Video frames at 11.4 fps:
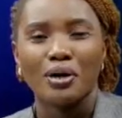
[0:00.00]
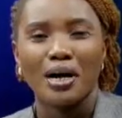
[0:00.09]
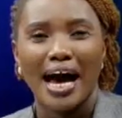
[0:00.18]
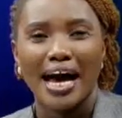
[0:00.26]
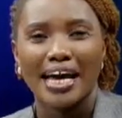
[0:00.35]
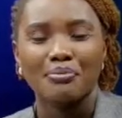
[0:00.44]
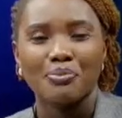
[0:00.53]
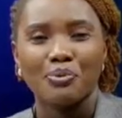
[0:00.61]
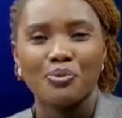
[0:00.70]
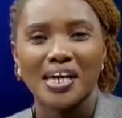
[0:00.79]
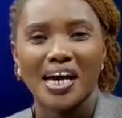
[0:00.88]
I am
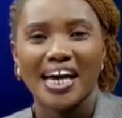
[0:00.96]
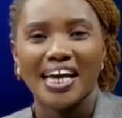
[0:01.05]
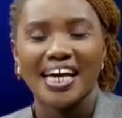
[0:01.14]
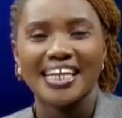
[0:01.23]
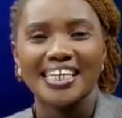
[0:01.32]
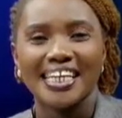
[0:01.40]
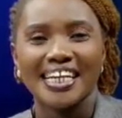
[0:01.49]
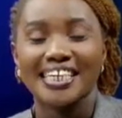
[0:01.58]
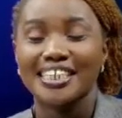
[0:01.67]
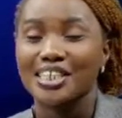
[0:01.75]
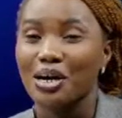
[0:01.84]
Uyai
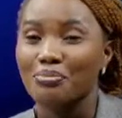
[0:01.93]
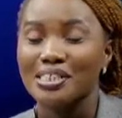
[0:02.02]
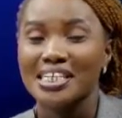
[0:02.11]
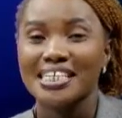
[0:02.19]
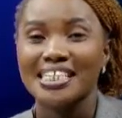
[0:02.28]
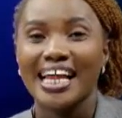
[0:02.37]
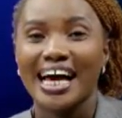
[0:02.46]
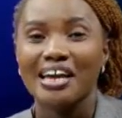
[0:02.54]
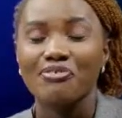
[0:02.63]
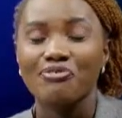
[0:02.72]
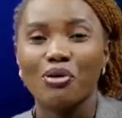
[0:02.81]
Anyeka coming to you
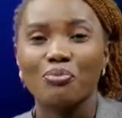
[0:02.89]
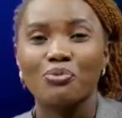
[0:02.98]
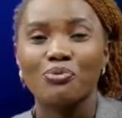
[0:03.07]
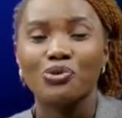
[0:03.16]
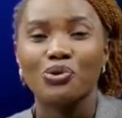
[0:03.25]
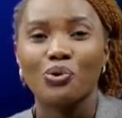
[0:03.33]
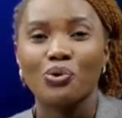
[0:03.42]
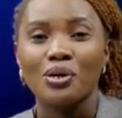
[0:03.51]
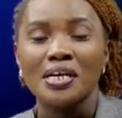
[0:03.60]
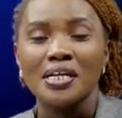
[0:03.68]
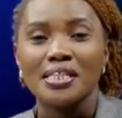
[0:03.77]
live from Uyo,
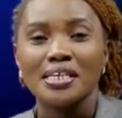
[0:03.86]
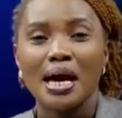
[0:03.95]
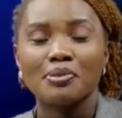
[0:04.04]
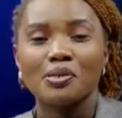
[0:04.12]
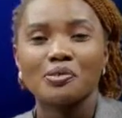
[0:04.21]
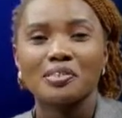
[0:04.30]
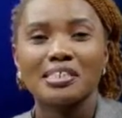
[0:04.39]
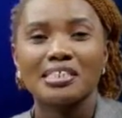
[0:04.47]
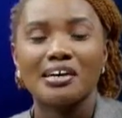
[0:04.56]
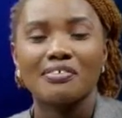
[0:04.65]
the capital city of